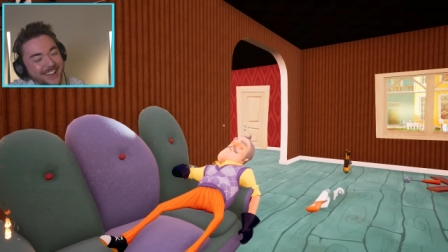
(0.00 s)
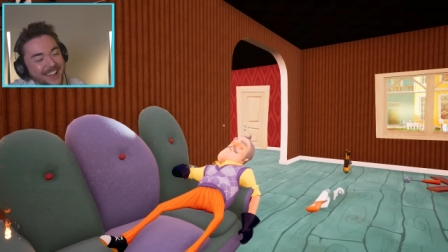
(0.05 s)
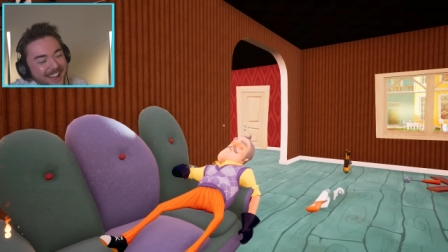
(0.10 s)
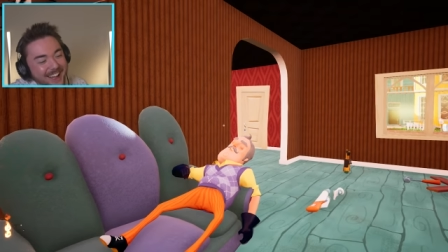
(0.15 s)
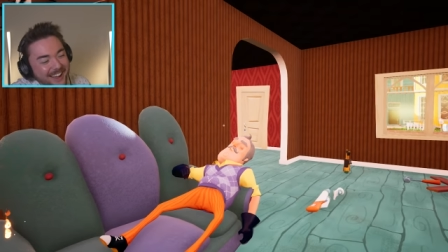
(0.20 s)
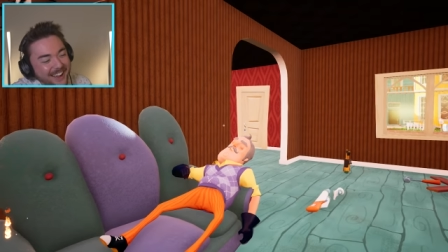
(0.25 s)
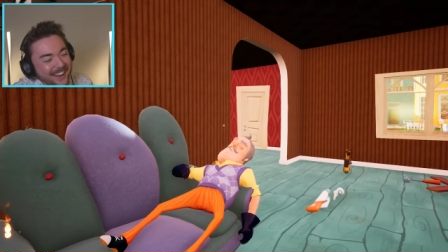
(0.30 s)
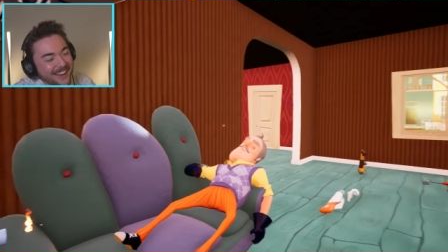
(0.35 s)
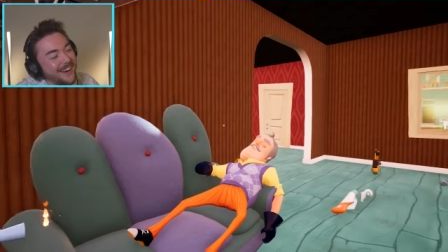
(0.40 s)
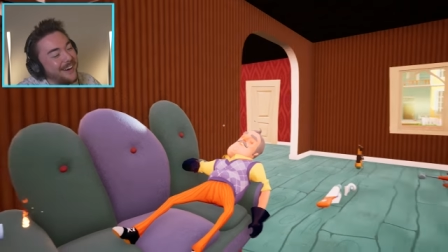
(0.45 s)

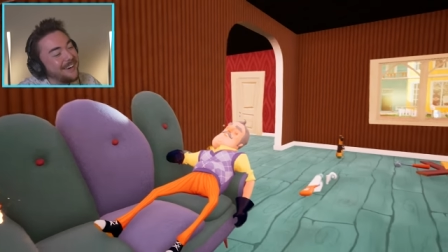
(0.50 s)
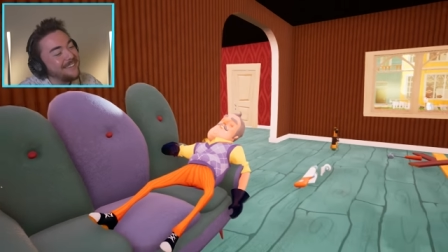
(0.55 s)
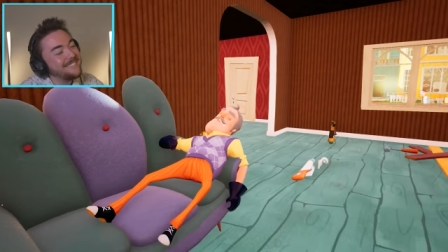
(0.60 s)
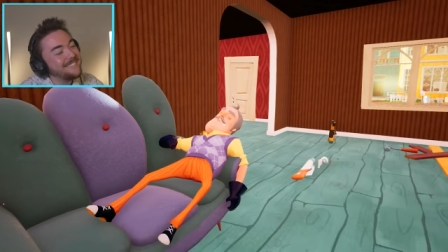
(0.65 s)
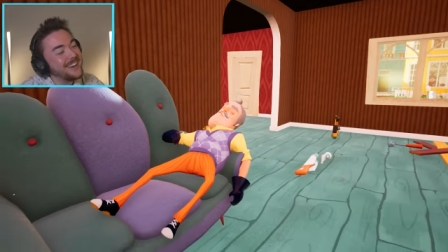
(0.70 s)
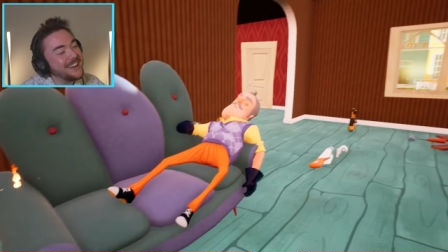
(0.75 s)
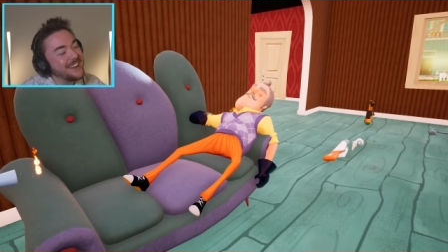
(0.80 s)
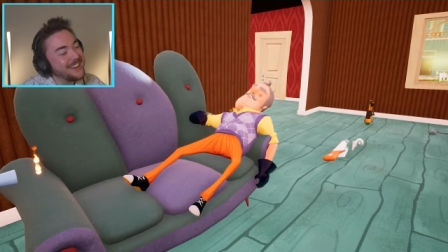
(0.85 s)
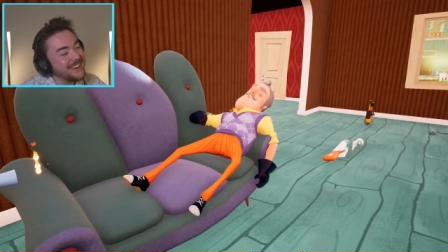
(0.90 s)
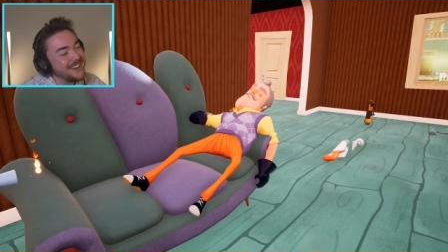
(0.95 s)
Oh
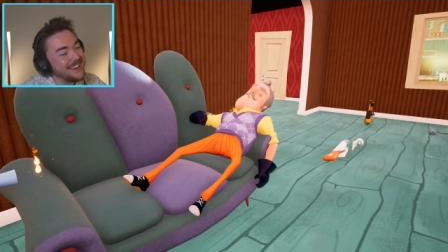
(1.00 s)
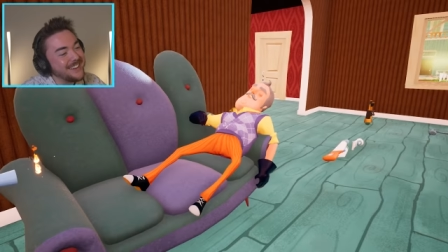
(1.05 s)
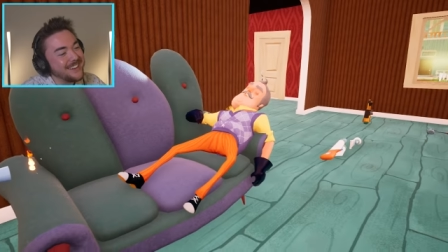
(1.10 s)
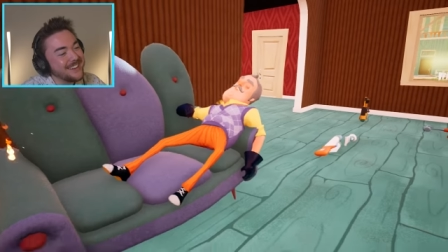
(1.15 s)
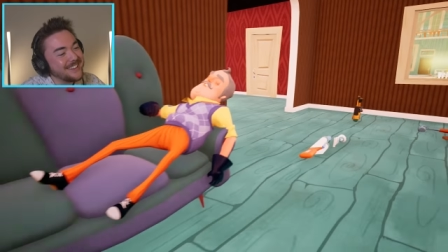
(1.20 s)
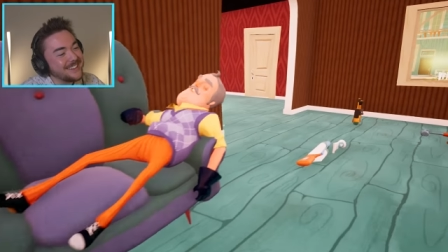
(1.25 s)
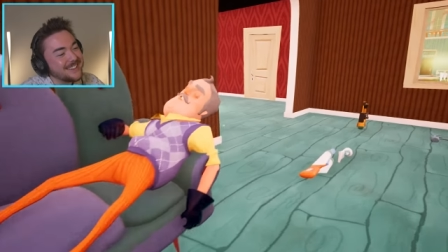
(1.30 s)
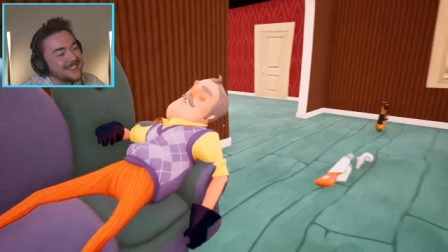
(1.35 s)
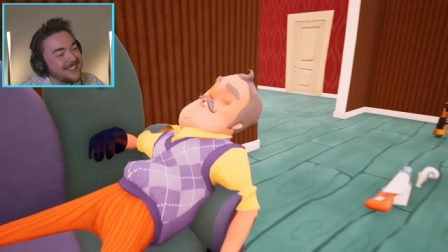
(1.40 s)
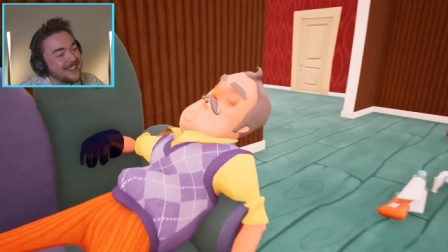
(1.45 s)
my
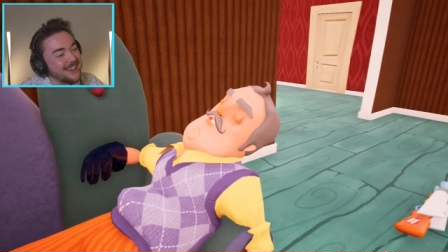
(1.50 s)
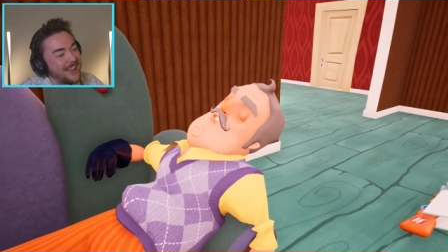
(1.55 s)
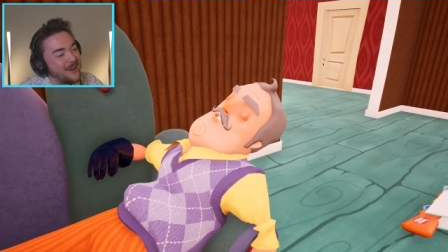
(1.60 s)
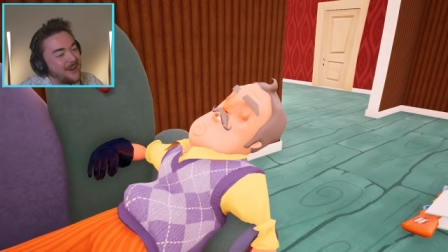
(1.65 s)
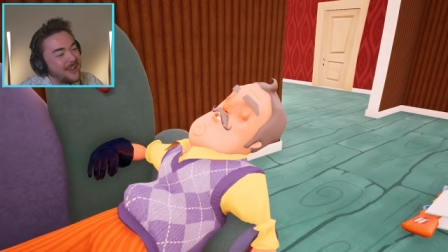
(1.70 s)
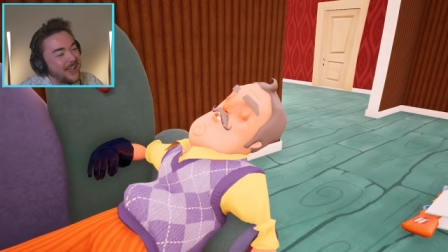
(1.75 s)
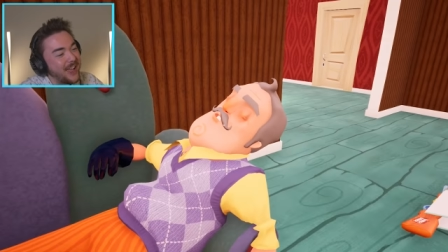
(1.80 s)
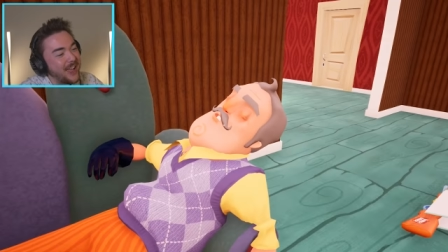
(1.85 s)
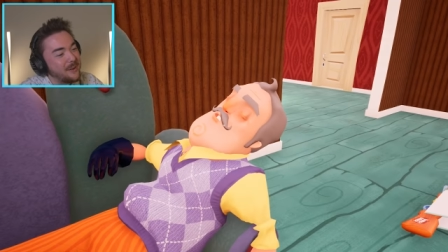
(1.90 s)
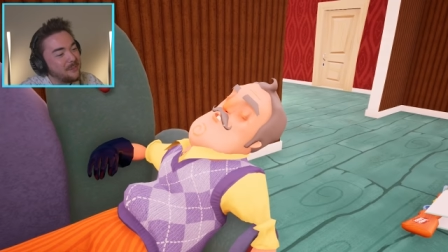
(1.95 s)
goodness. Look,
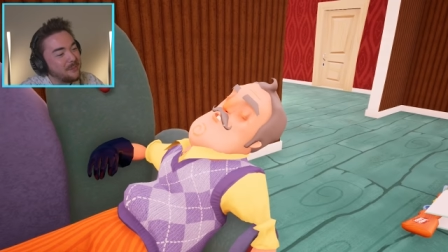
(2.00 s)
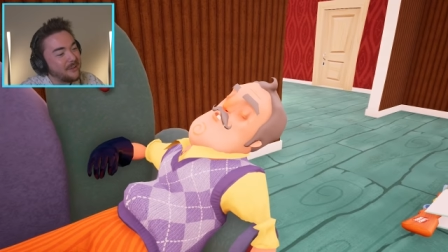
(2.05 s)
okay.